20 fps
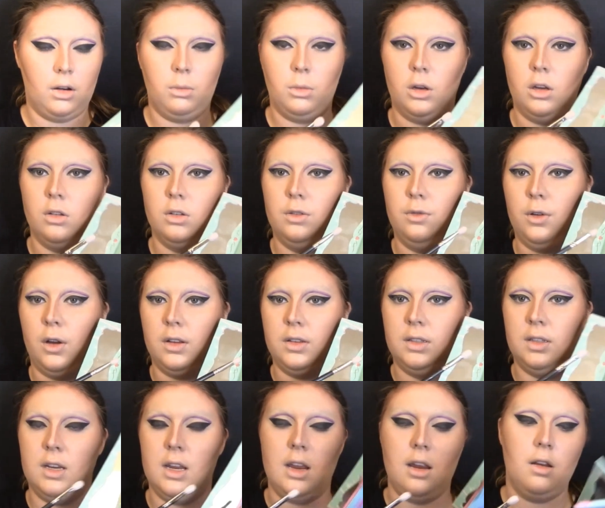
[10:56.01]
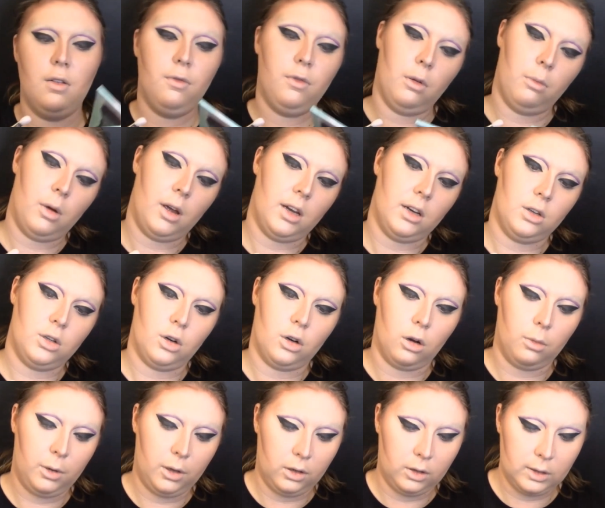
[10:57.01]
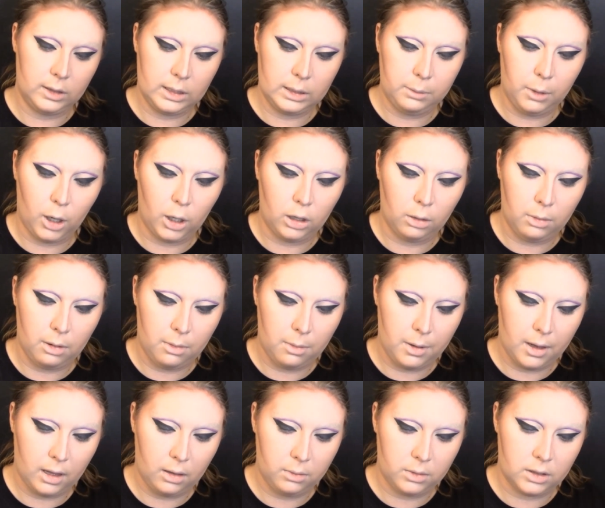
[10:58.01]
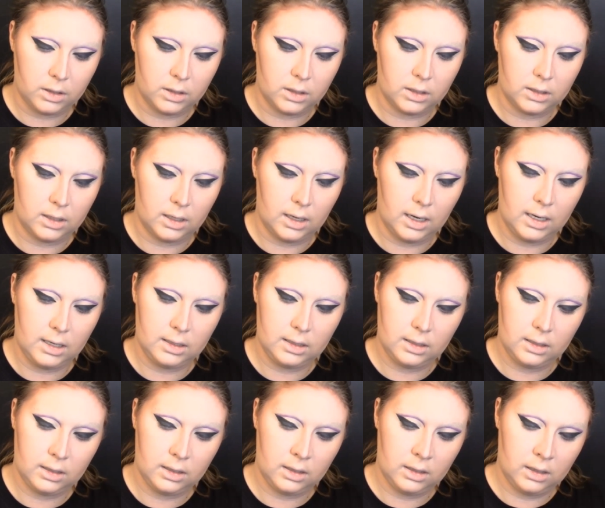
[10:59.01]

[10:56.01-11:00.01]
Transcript: I'm going to use Frostine from my Sugar Pill Sparkle Baby palette, which is just a nice,